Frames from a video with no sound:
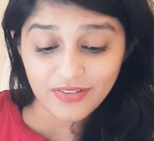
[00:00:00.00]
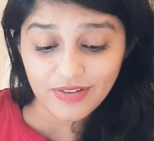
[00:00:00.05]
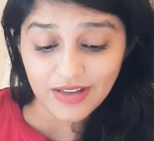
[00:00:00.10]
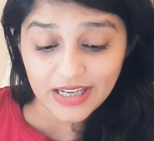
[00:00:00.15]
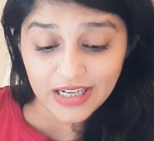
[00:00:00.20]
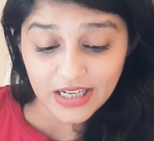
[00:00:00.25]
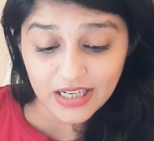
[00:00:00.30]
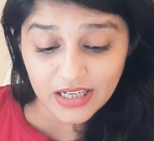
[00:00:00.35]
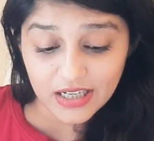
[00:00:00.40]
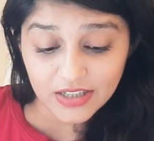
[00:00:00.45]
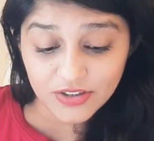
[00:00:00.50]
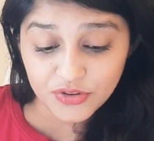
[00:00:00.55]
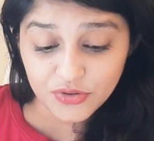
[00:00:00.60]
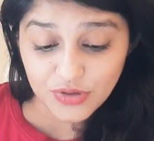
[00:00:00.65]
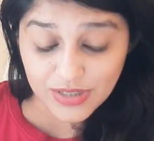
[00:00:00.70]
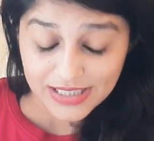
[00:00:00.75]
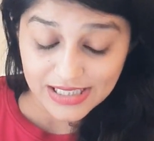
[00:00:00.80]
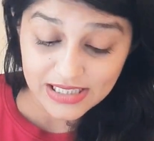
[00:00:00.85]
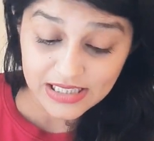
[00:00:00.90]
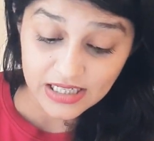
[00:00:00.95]
very
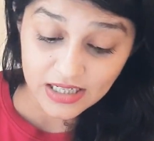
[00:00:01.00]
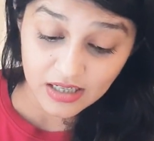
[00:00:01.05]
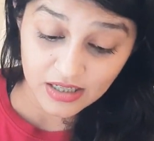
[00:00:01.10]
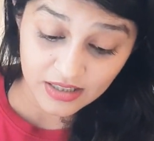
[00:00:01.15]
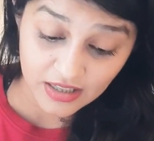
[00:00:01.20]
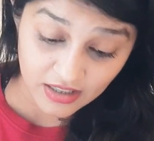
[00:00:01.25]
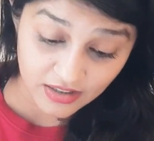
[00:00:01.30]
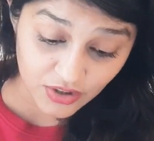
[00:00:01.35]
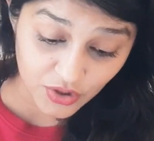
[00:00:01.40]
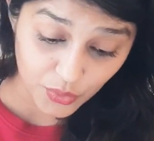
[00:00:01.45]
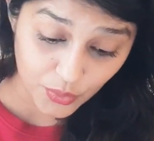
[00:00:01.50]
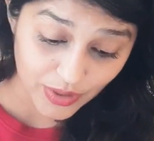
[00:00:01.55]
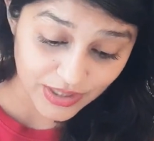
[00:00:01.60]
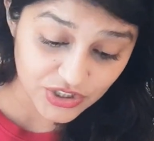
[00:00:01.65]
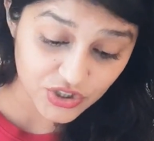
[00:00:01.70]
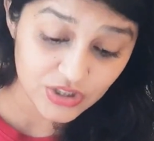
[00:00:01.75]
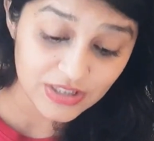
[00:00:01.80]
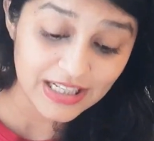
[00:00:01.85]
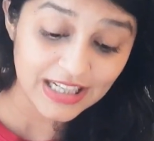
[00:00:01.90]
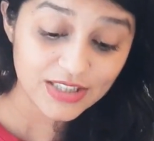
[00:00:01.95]
interesting another
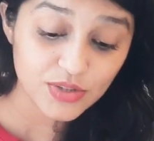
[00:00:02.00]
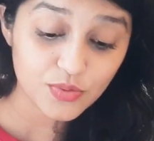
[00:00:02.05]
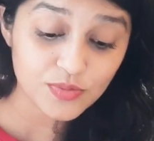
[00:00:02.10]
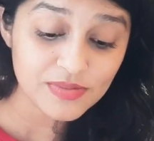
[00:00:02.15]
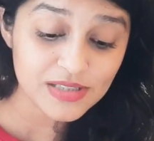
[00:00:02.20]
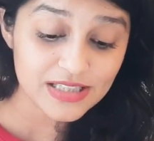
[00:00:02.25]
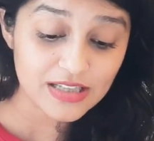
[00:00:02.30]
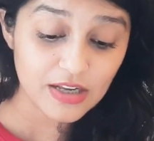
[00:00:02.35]
question that's from